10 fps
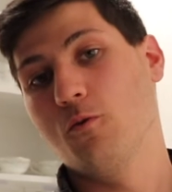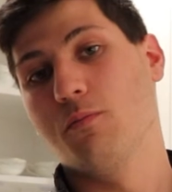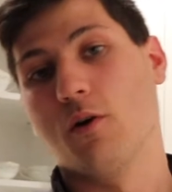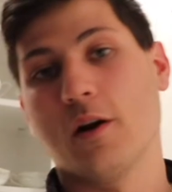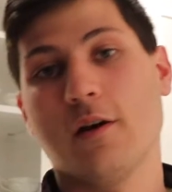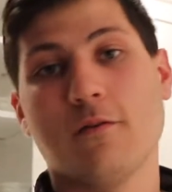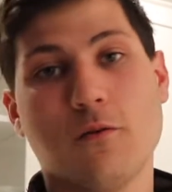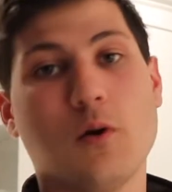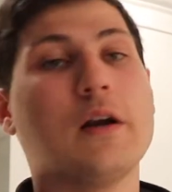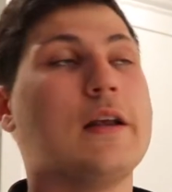bought it
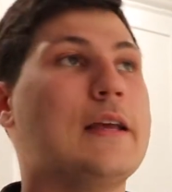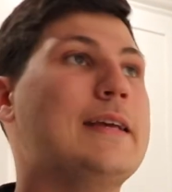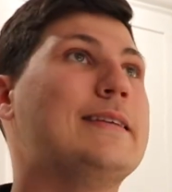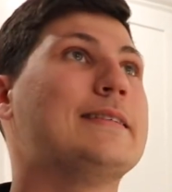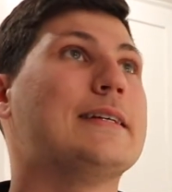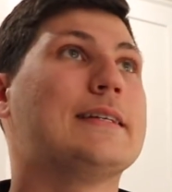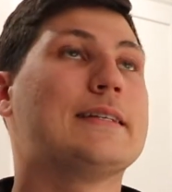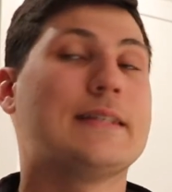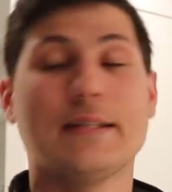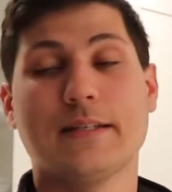for his
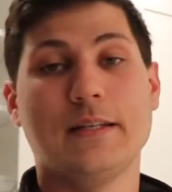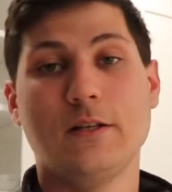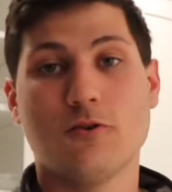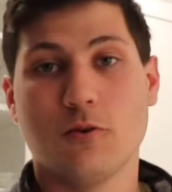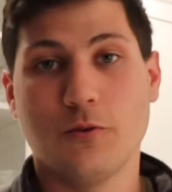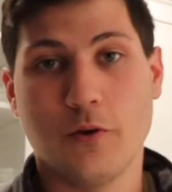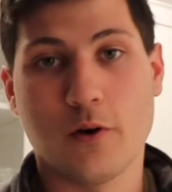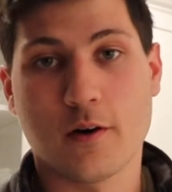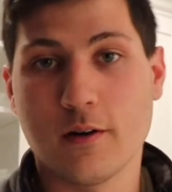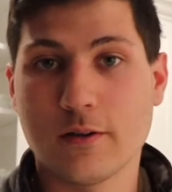16-year-old
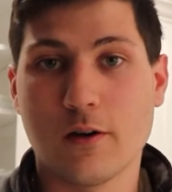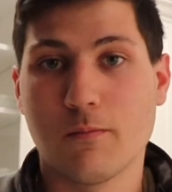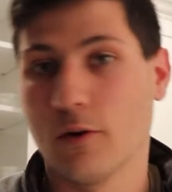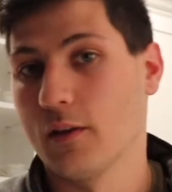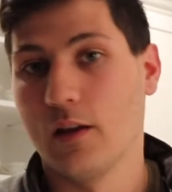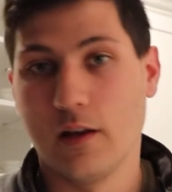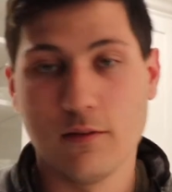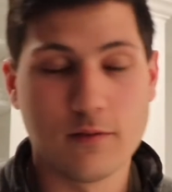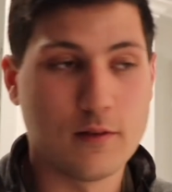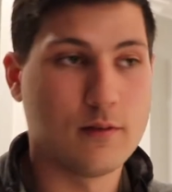daughter as her birthday
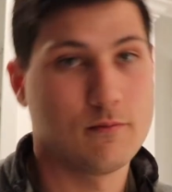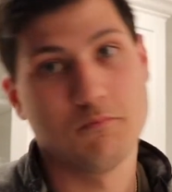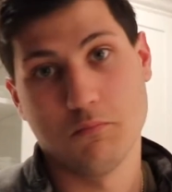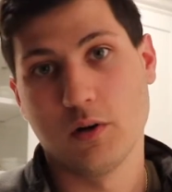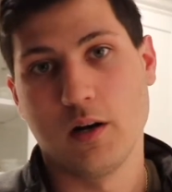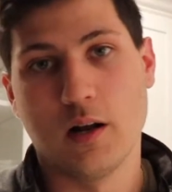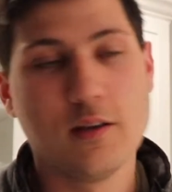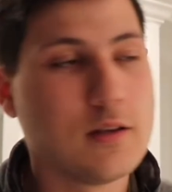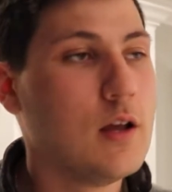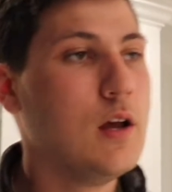gift. Pretty
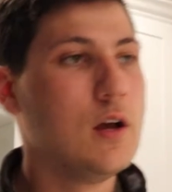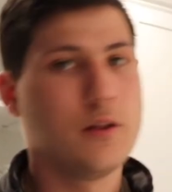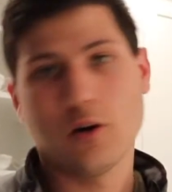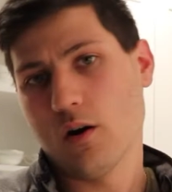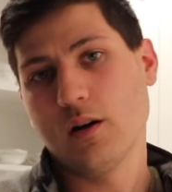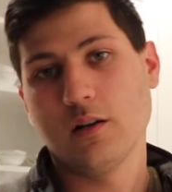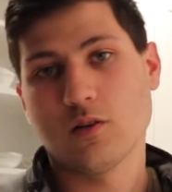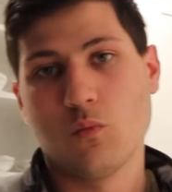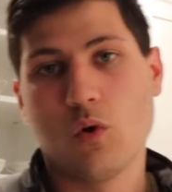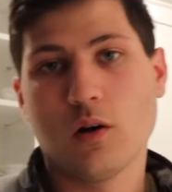nice. The car needed
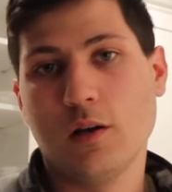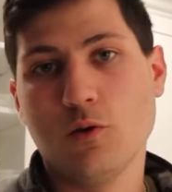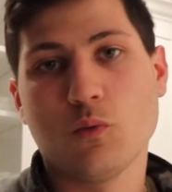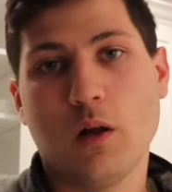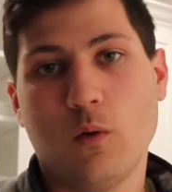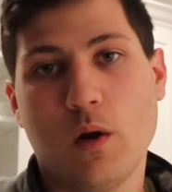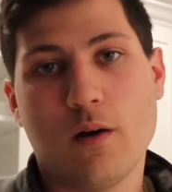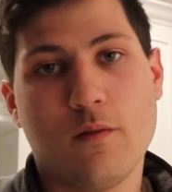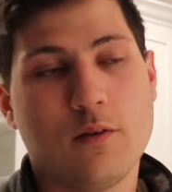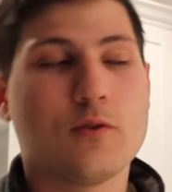some work. He was well aware
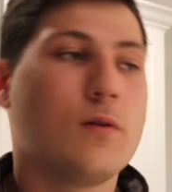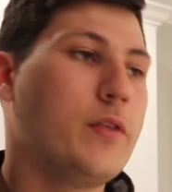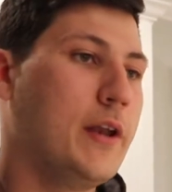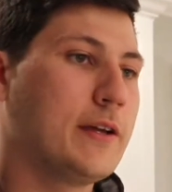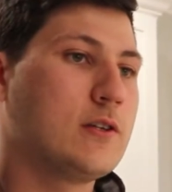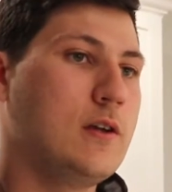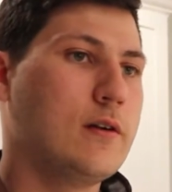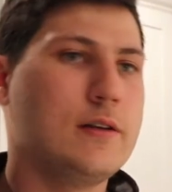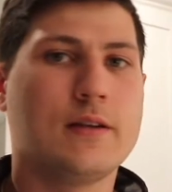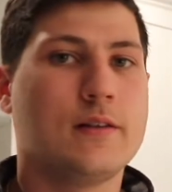of it, so over the next
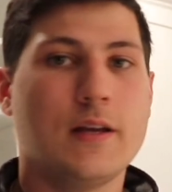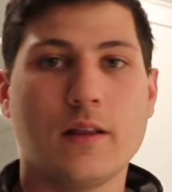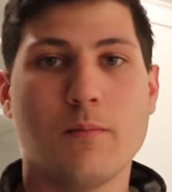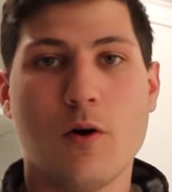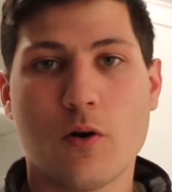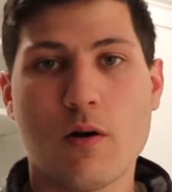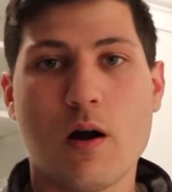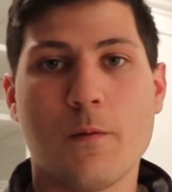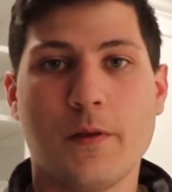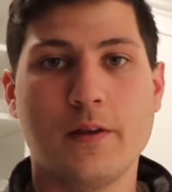year he's going to take the motor
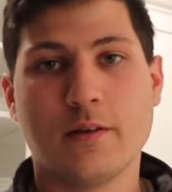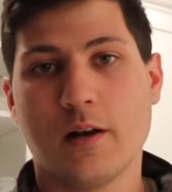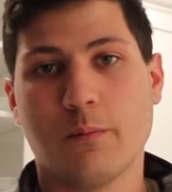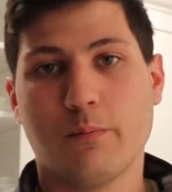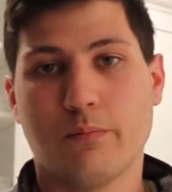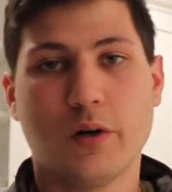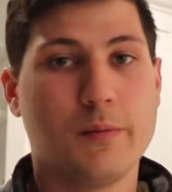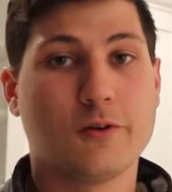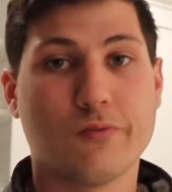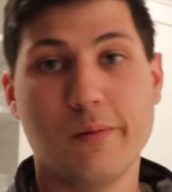out and he's going to pretty
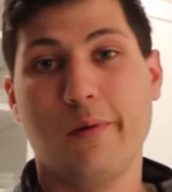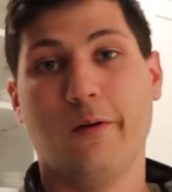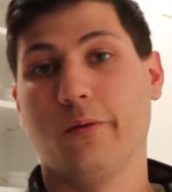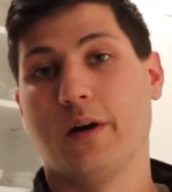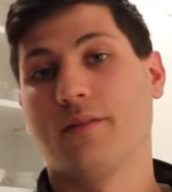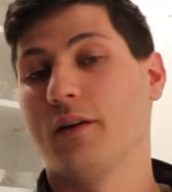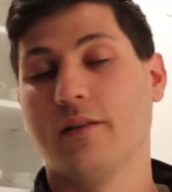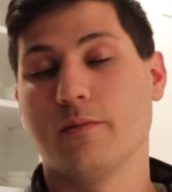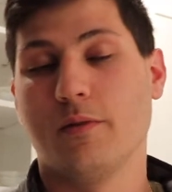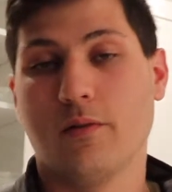much rebuild whatever
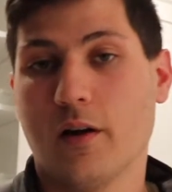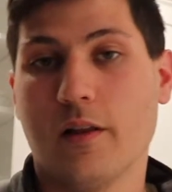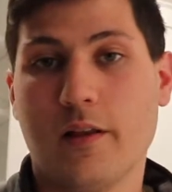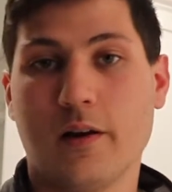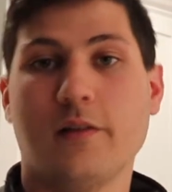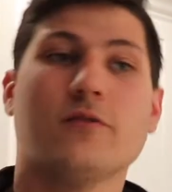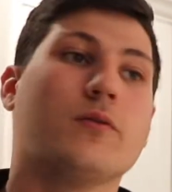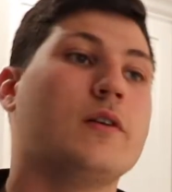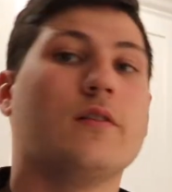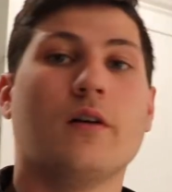needs to be done in there. He's
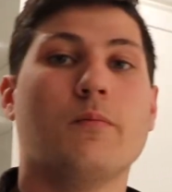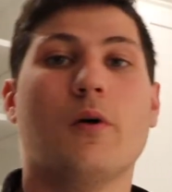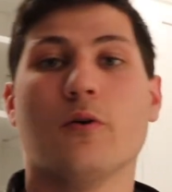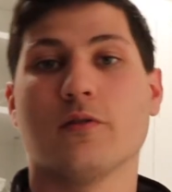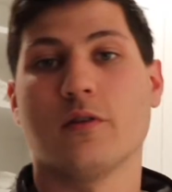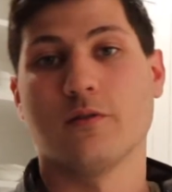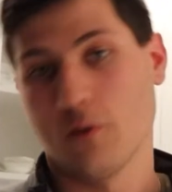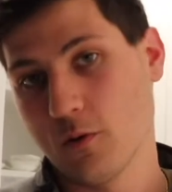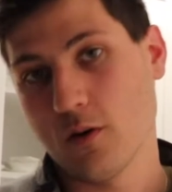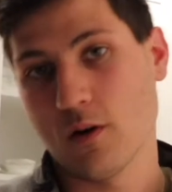already done motors on his
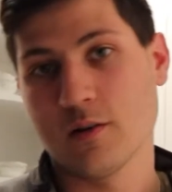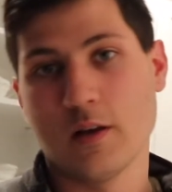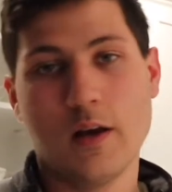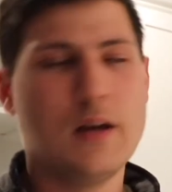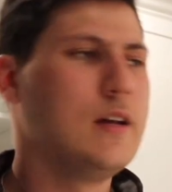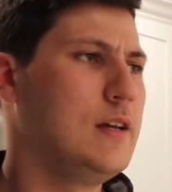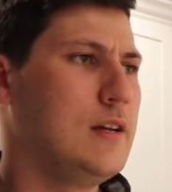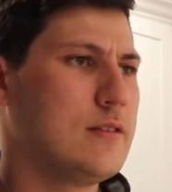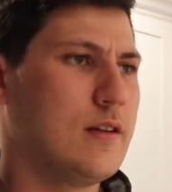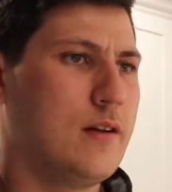own cars. He
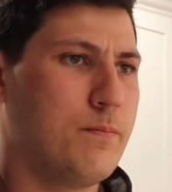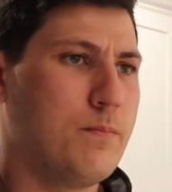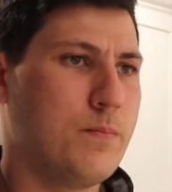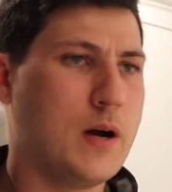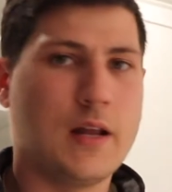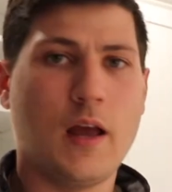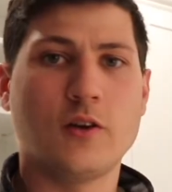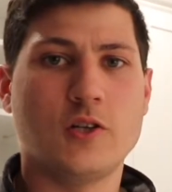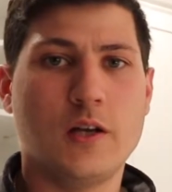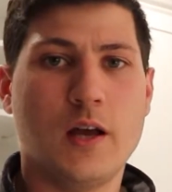has a Pontiac
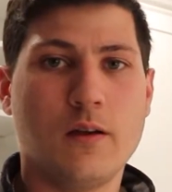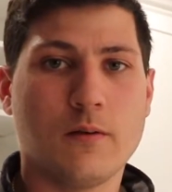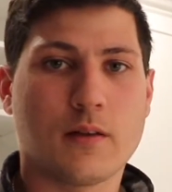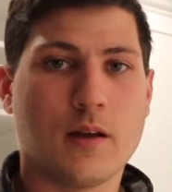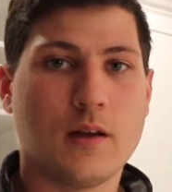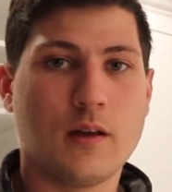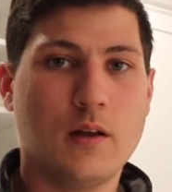G8 with like